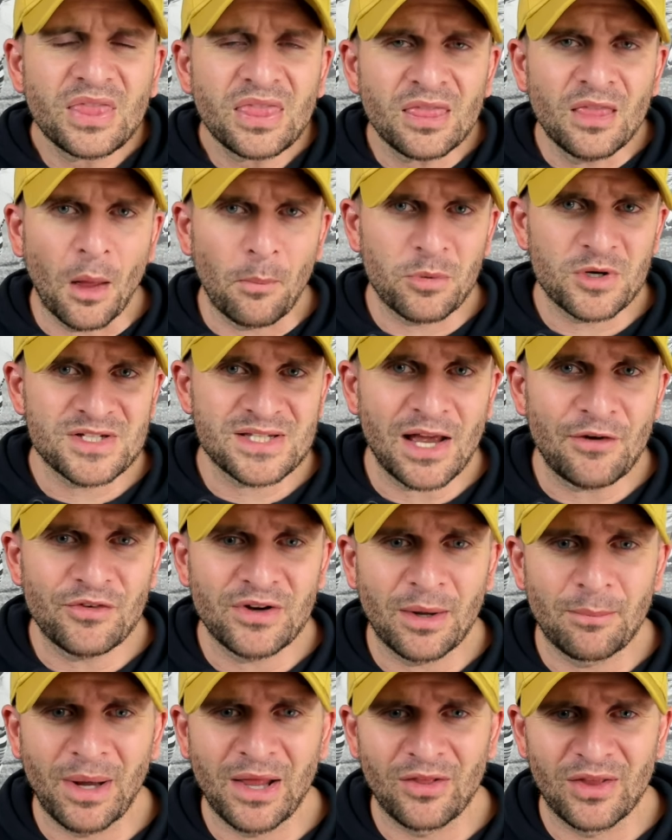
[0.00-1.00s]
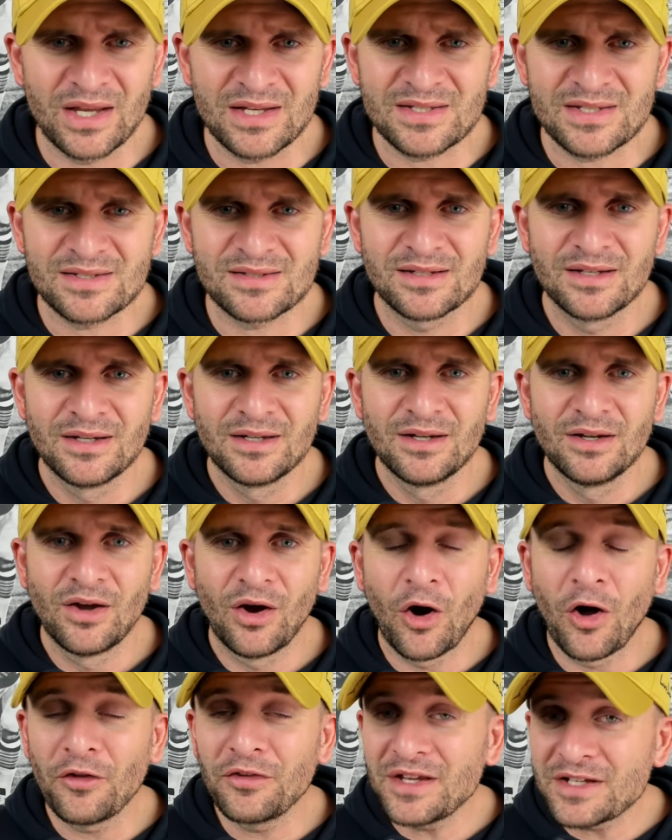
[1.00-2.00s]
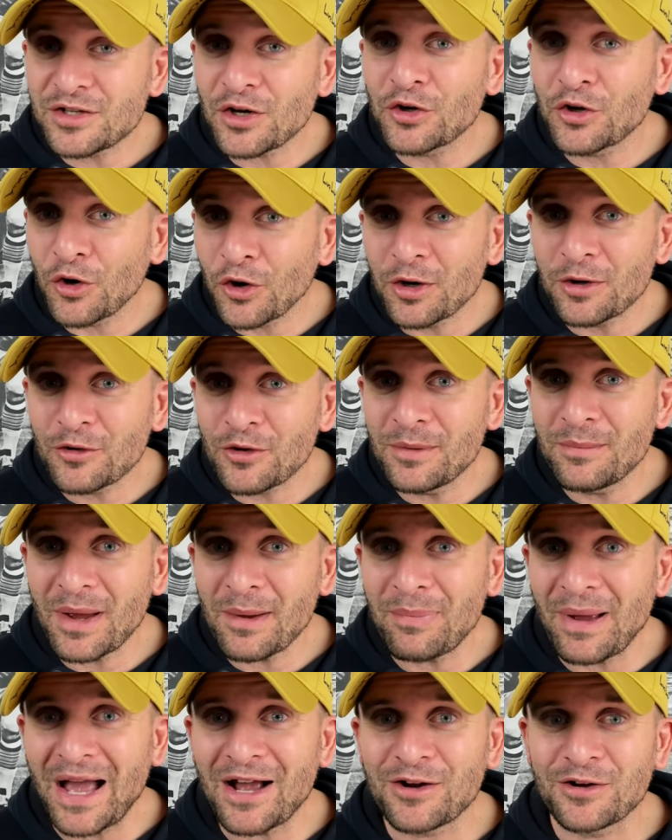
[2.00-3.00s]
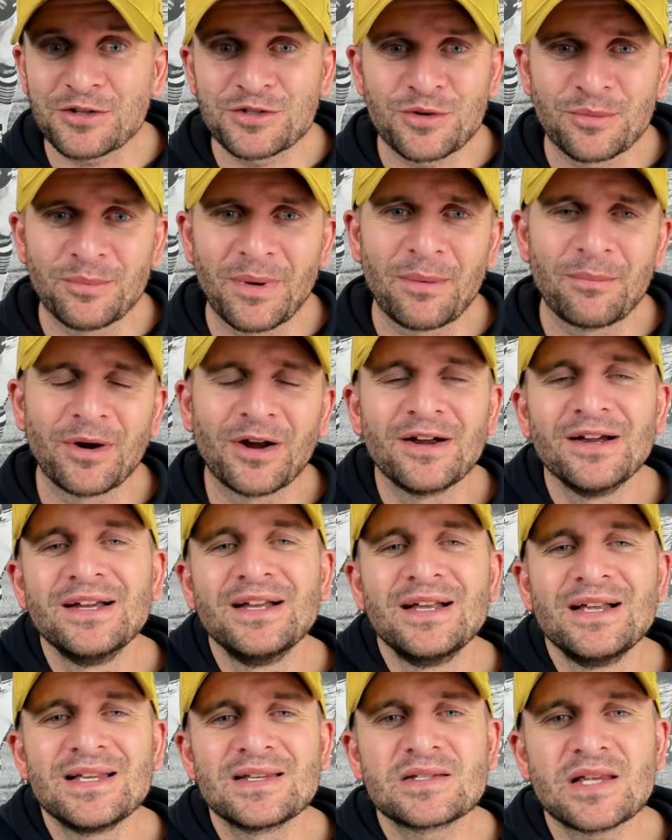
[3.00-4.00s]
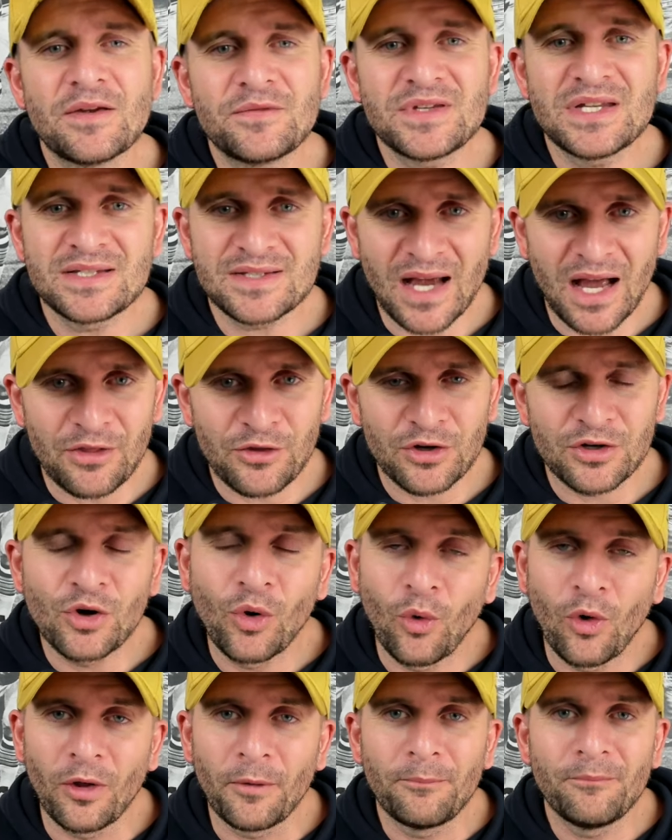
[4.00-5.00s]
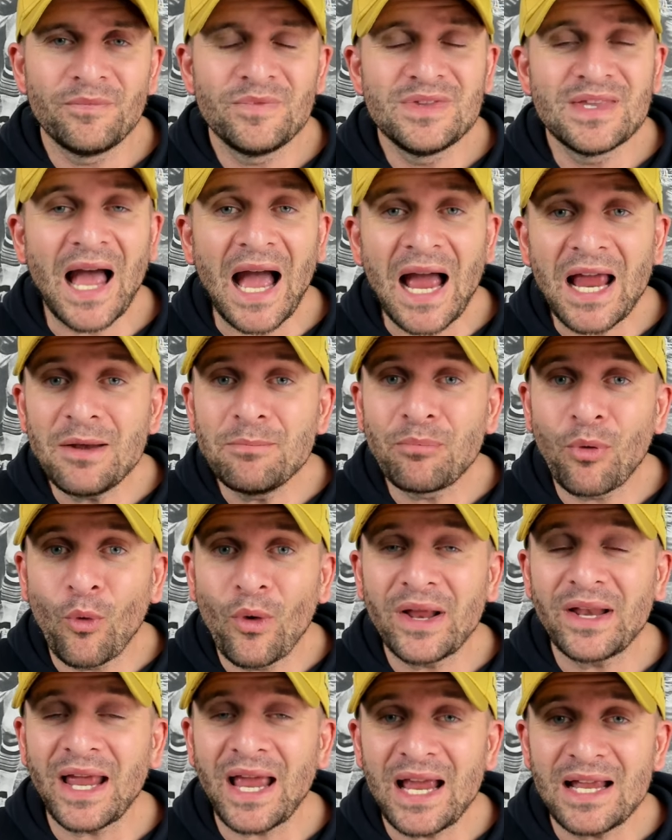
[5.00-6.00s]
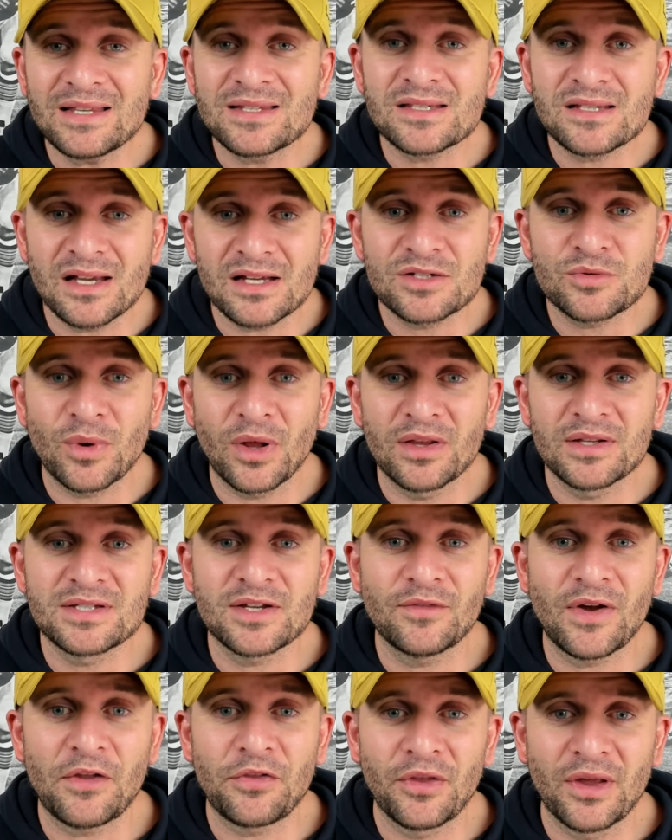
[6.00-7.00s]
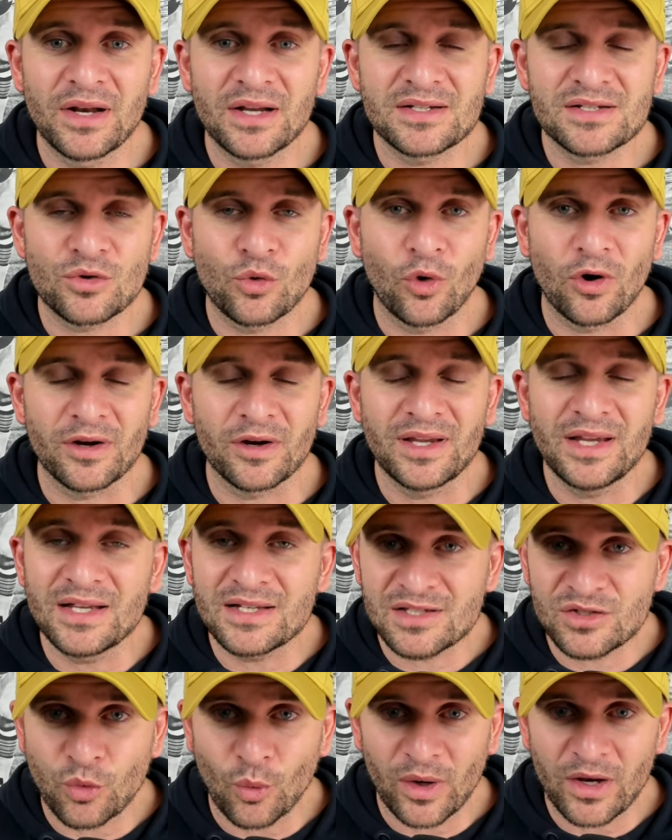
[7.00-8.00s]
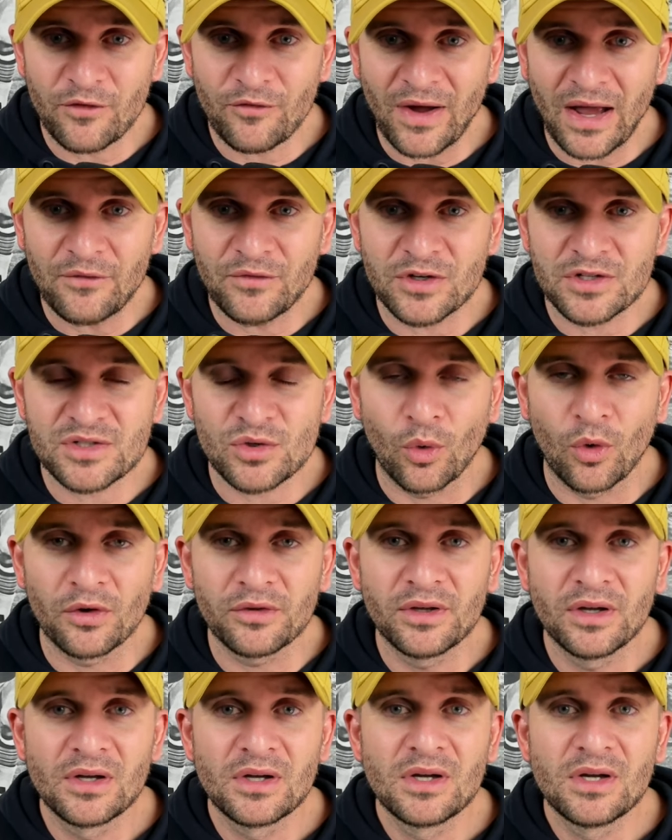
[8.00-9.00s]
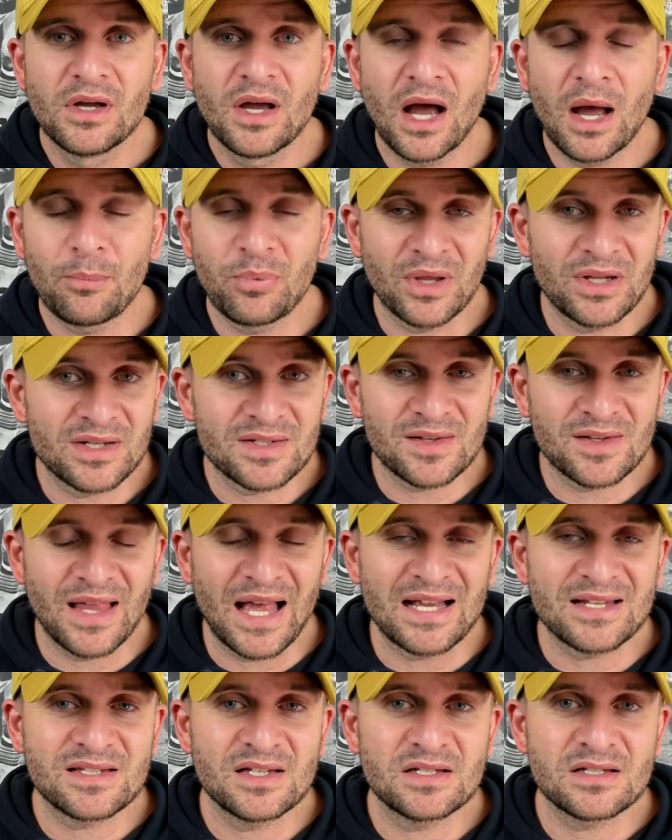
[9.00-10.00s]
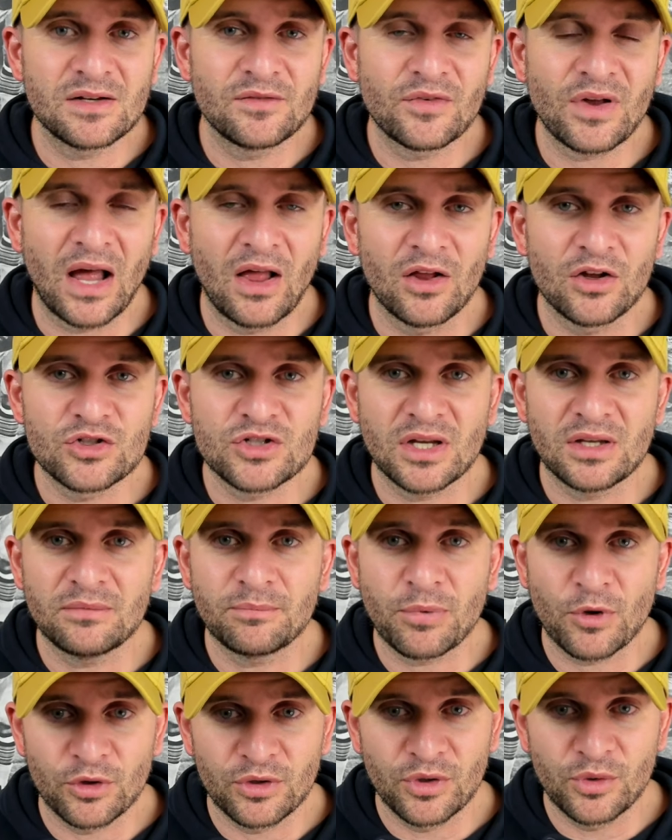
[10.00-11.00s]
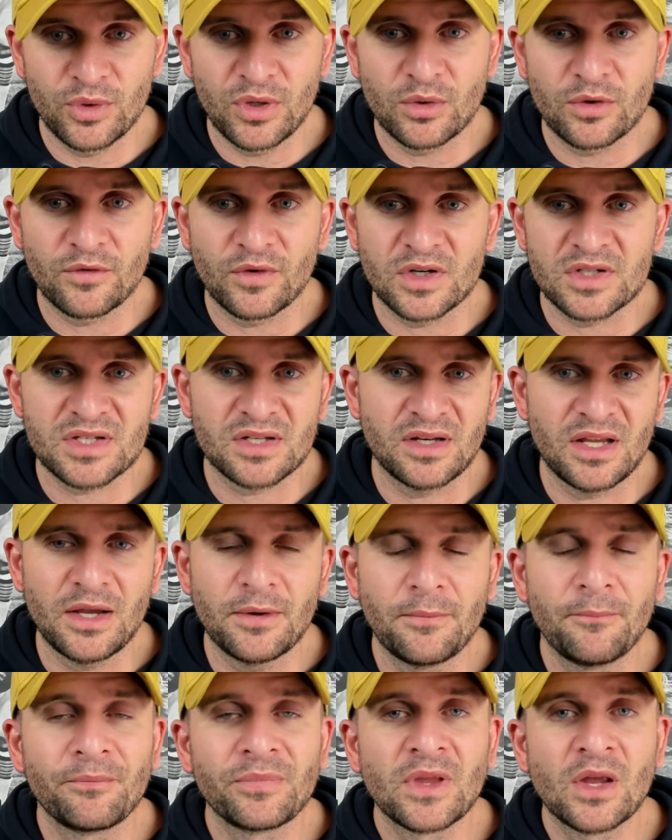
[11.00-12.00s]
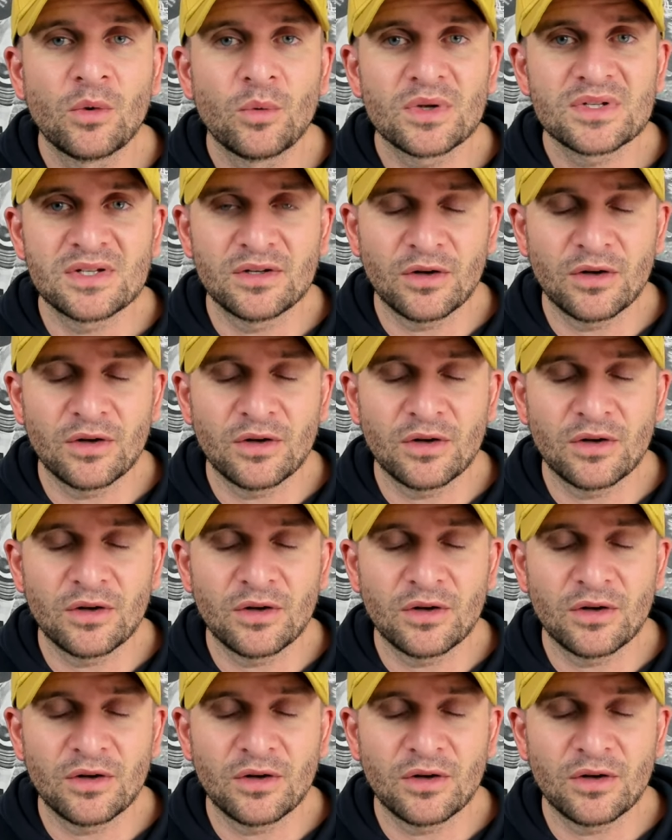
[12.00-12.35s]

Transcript: Number seven on my list. All these are current Green Bay Packers, remember. Safety Tyler Cole, nine point eight six relative athletic score. He is twenty-five years old, uh, played his last season of college at Purdue University, was